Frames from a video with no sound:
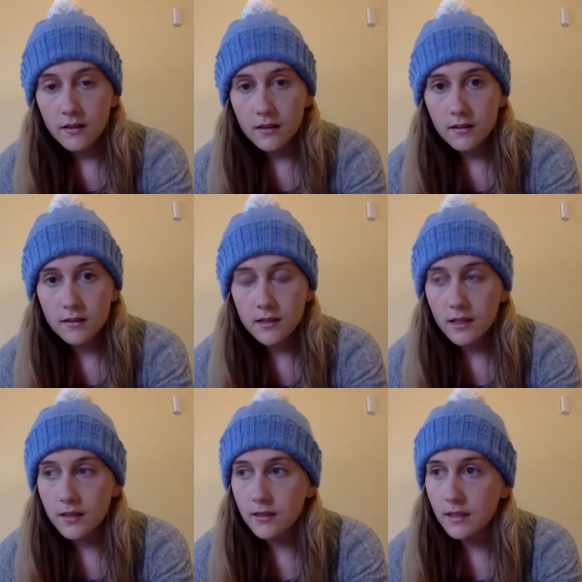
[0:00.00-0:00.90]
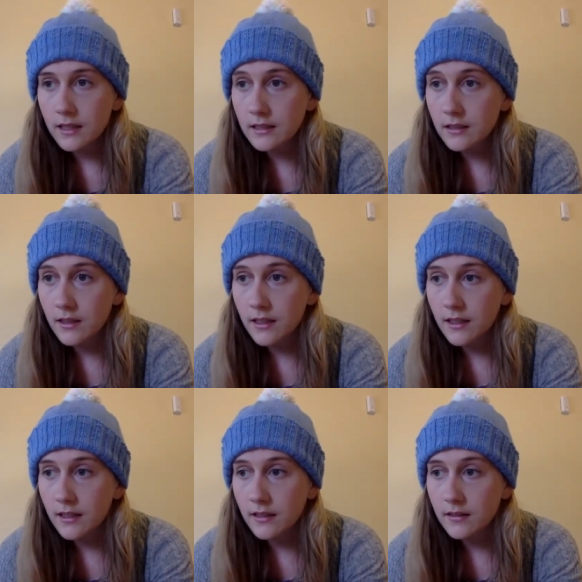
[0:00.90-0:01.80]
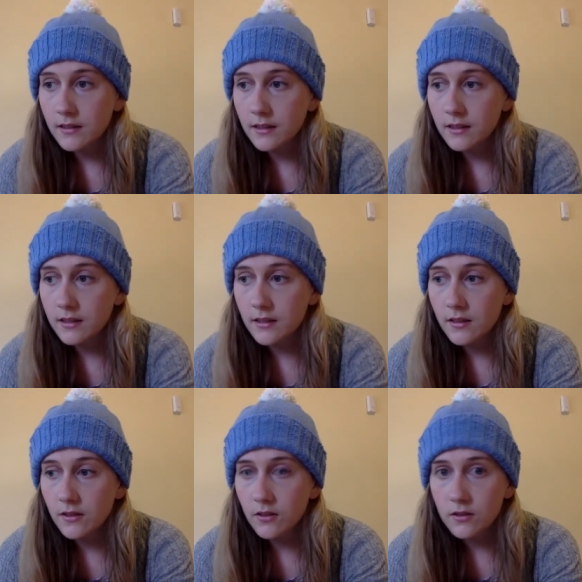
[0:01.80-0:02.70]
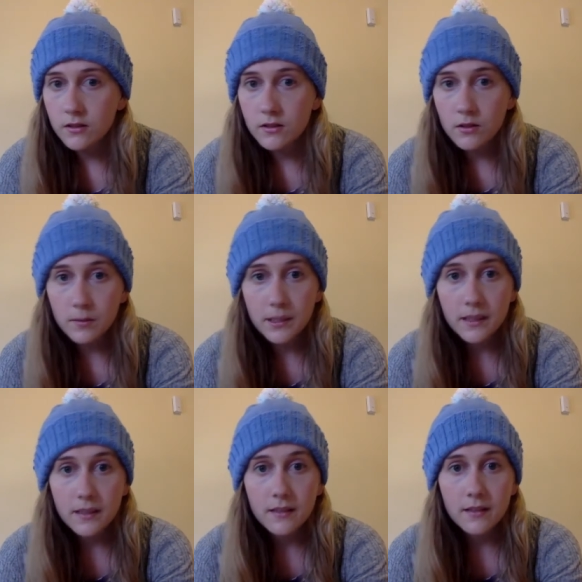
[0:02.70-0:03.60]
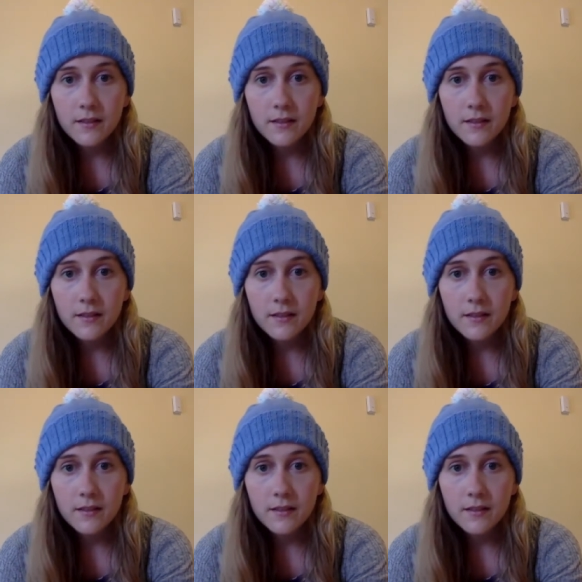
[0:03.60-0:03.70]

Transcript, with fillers: that started last night and it's not stopping.